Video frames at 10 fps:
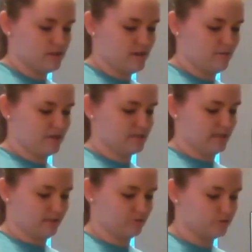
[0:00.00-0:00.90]
It might
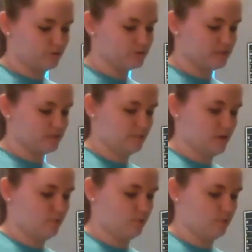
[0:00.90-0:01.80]
sound gross to some
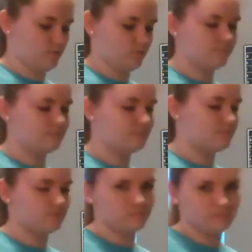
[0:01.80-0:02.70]
people.
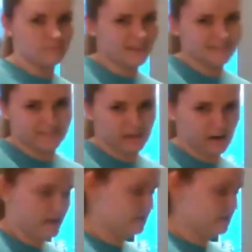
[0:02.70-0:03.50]
It's not.